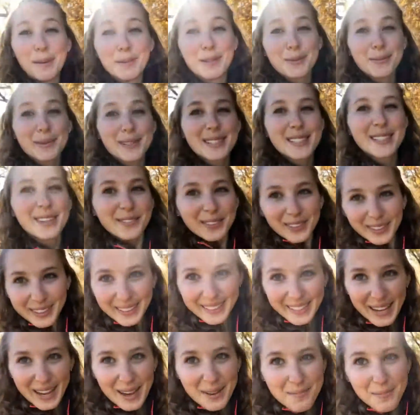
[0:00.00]
I'm
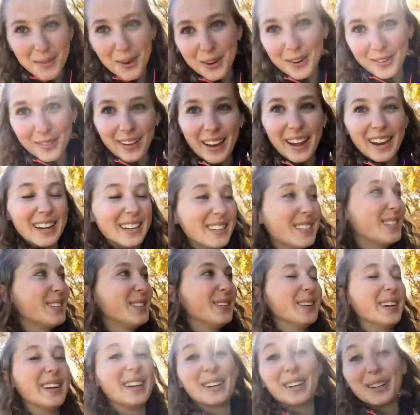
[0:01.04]
specifically motivated
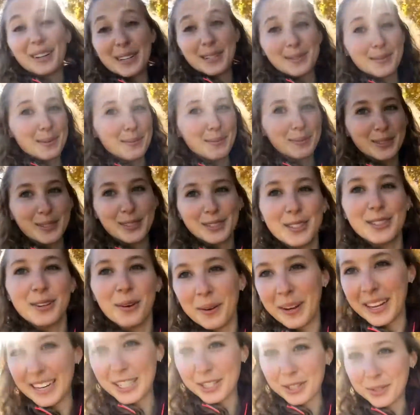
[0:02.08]
to encourage people to
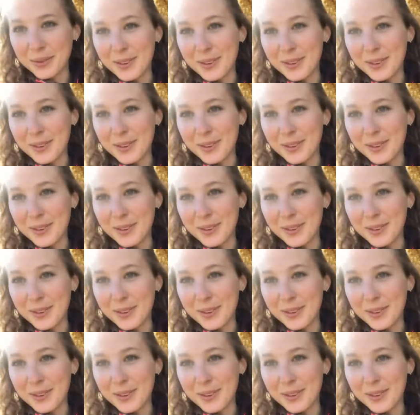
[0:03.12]
donate